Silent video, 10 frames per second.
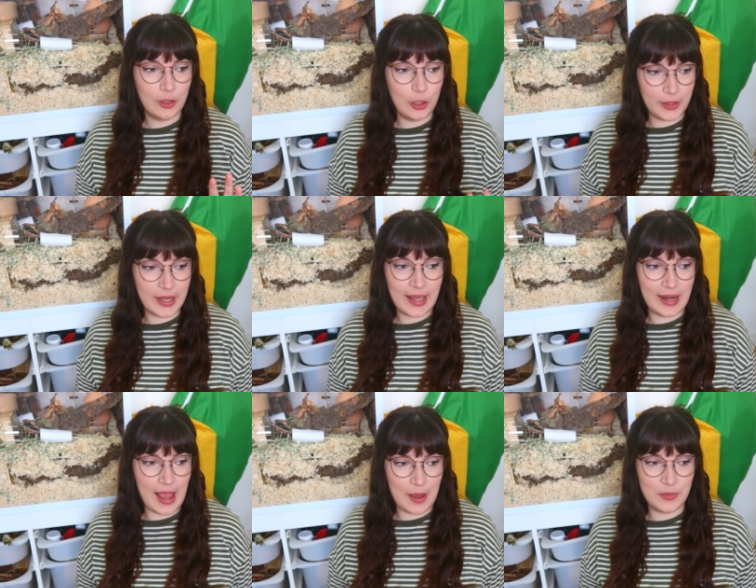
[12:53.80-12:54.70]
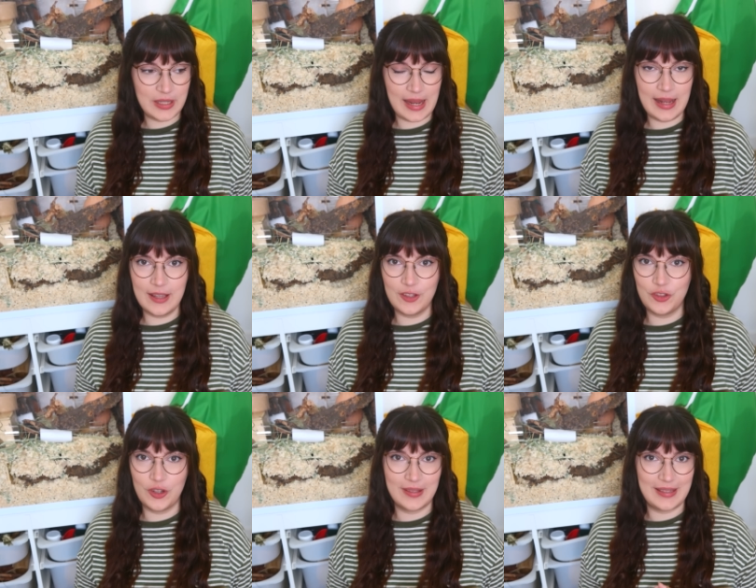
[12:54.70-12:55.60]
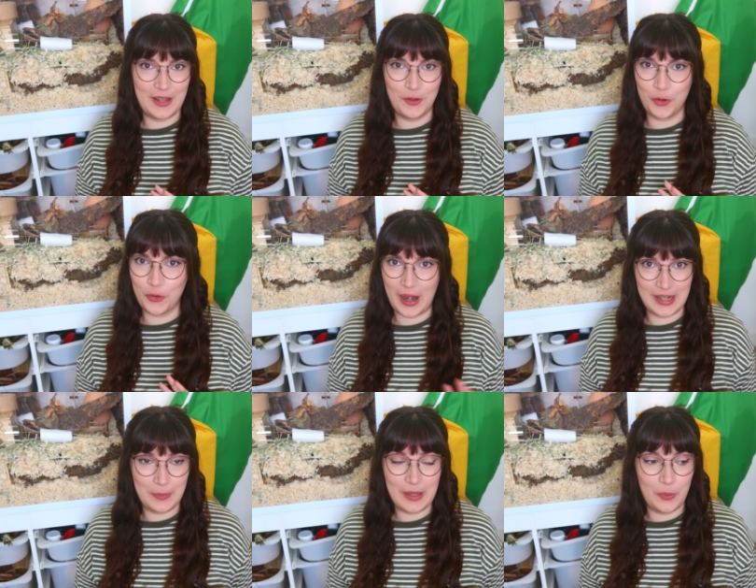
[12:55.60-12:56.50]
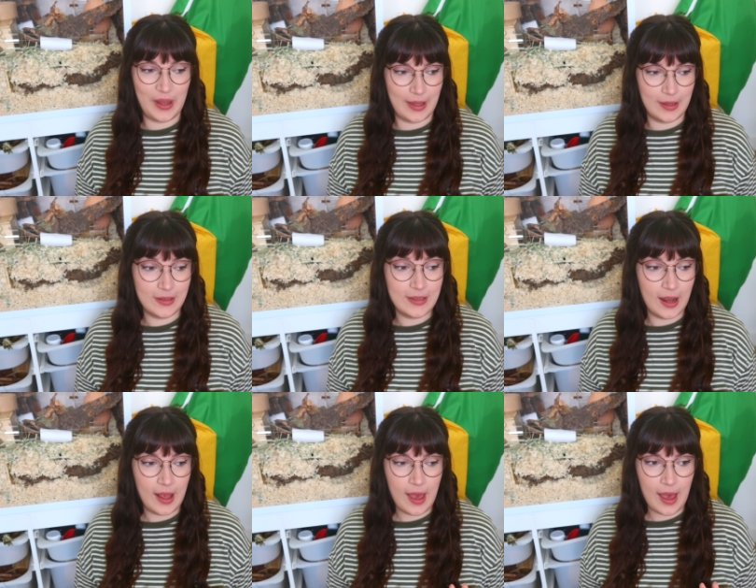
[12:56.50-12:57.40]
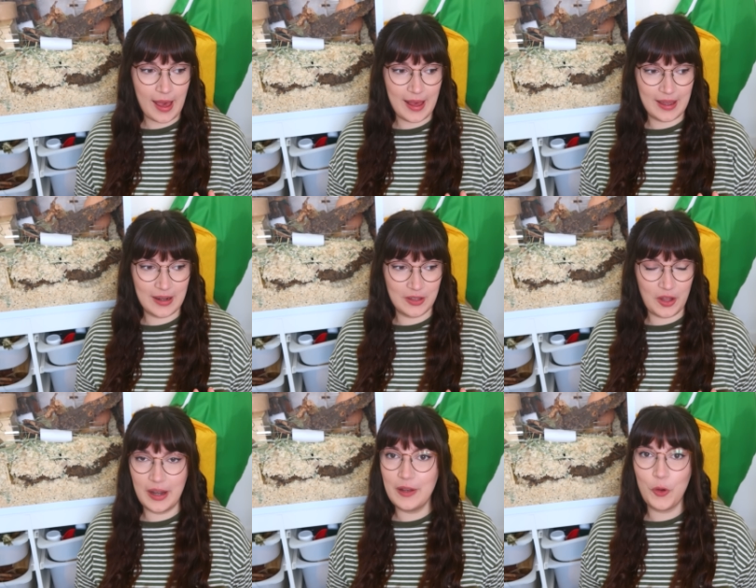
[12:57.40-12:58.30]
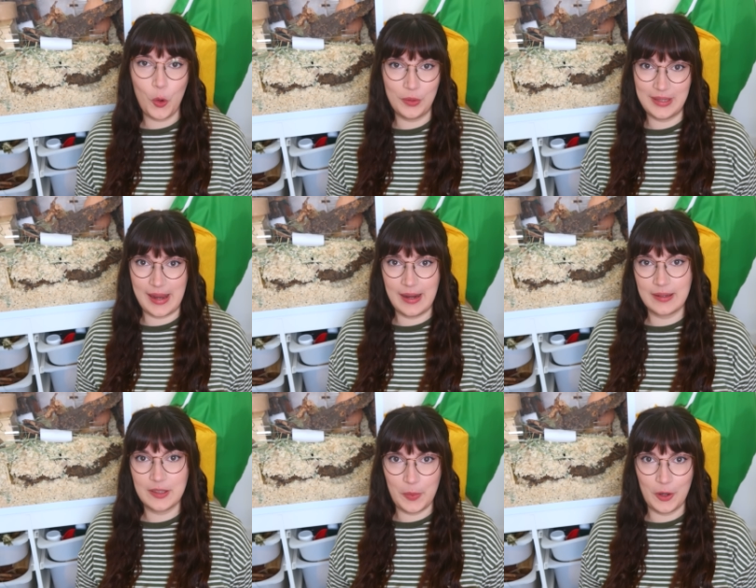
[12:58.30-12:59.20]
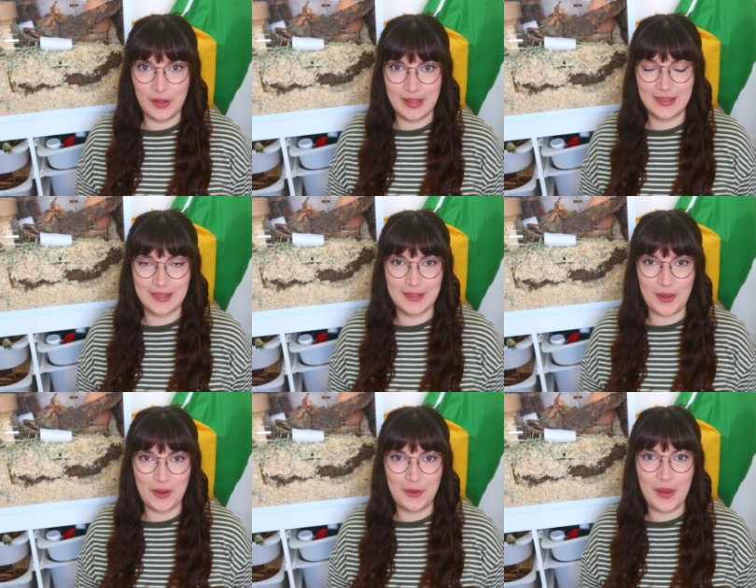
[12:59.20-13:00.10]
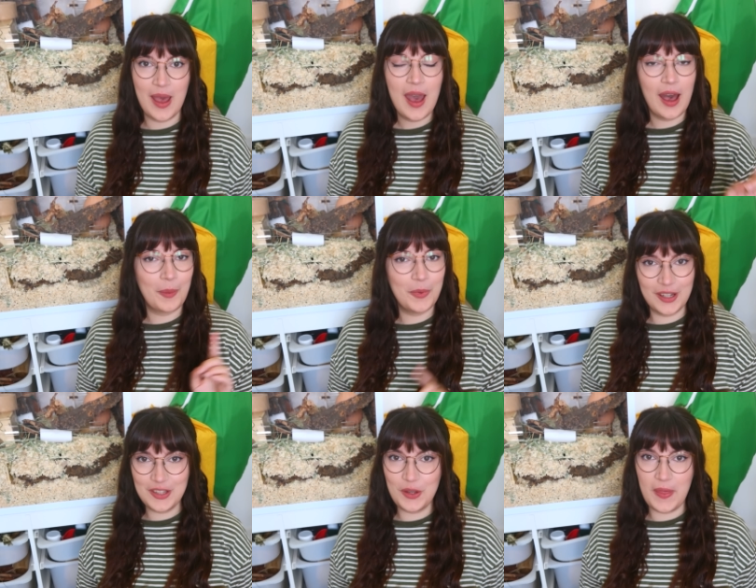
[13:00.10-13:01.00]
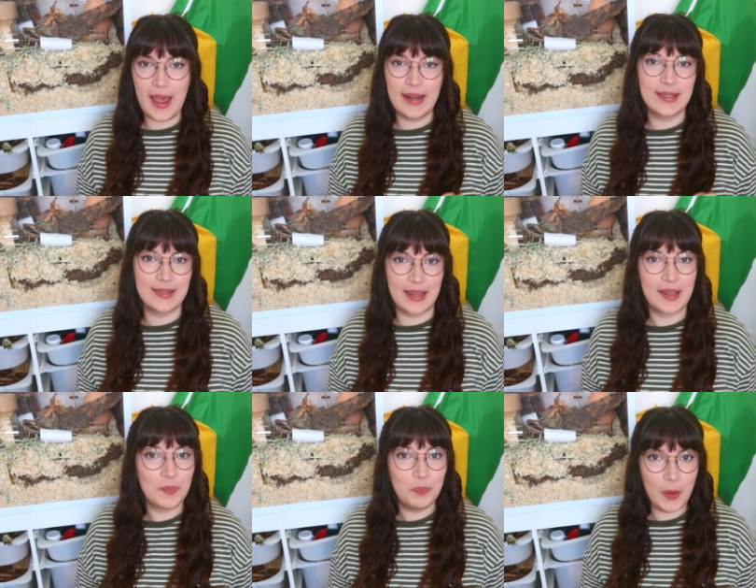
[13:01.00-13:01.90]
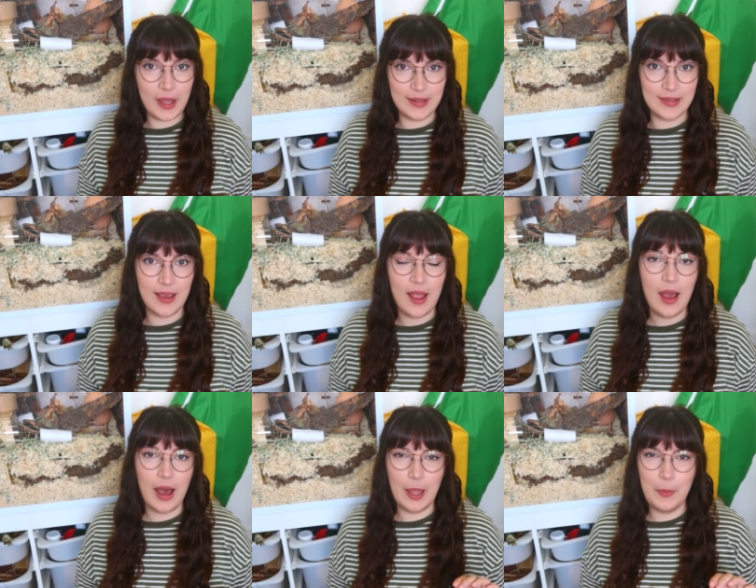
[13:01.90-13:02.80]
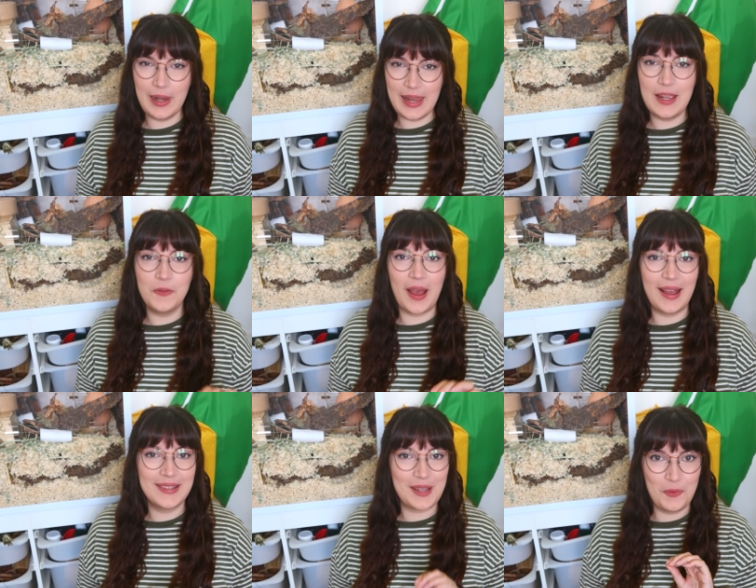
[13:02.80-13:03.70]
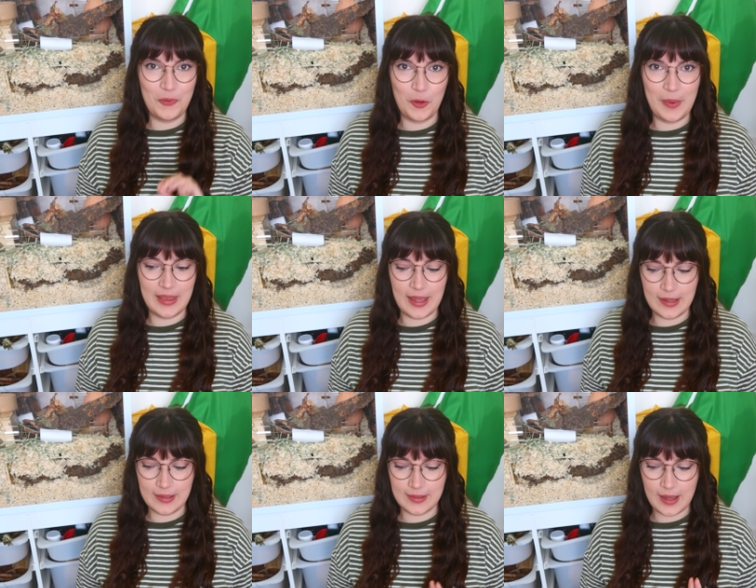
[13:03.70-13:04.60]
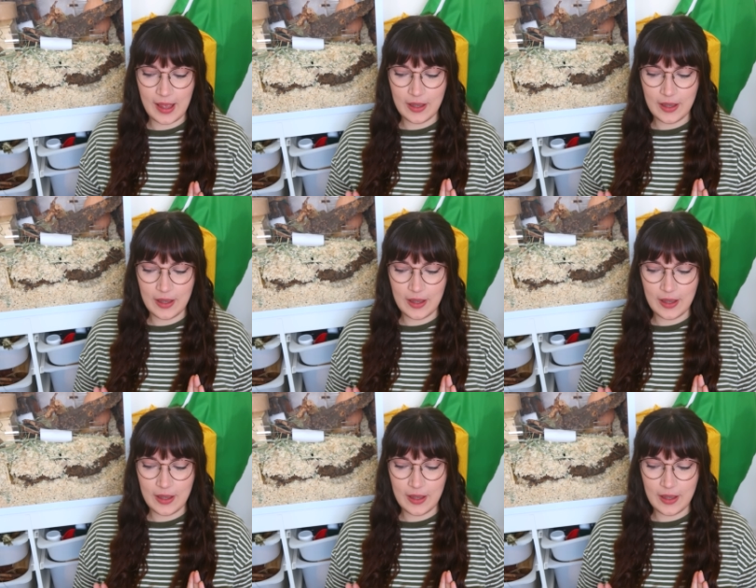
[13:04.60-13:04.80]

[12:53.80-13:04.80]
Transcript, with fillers: Looking at it empty is just incredibly weird and kind of haunting to be honest so I'm gonna do that in a second but I believe as I'm filming this